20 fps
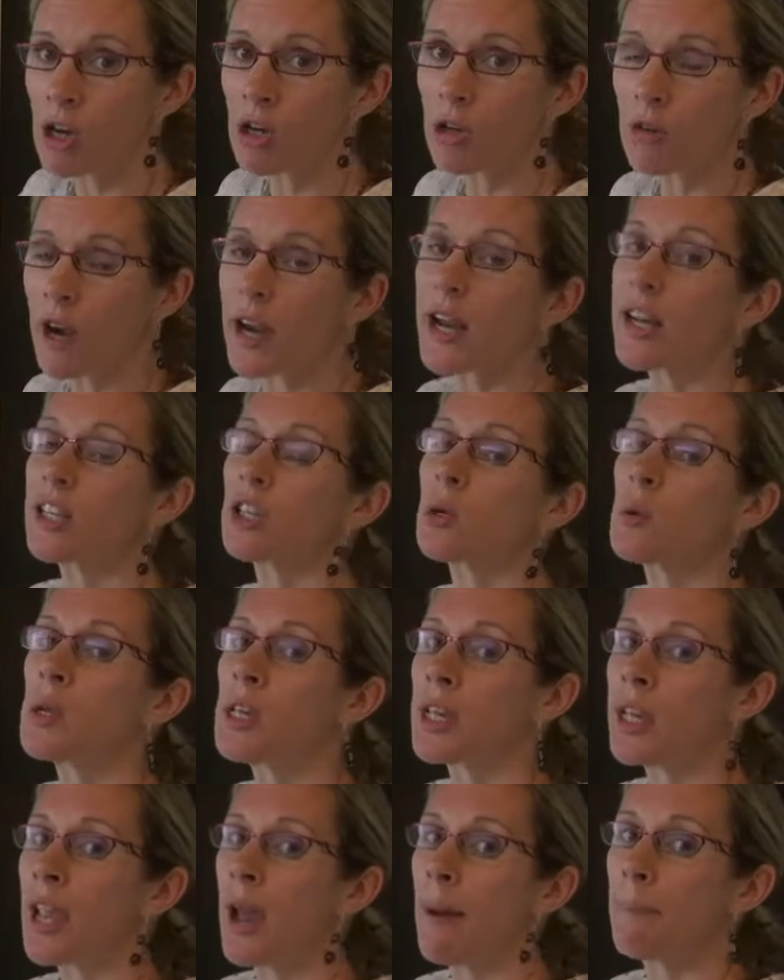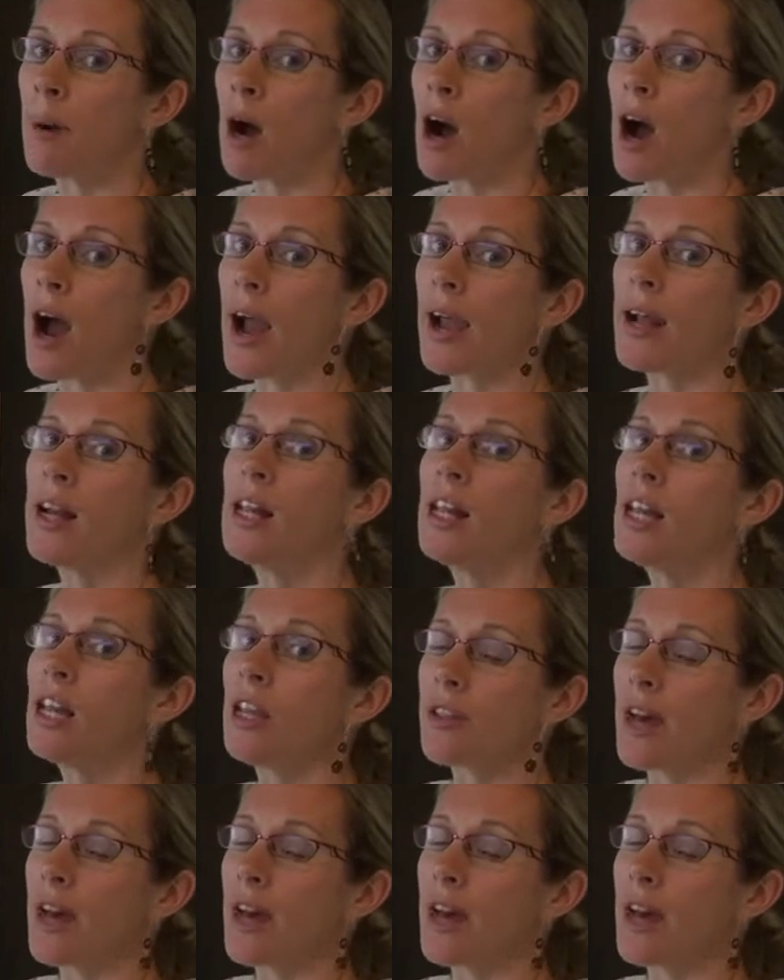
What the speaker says: of low grade, so he can get by.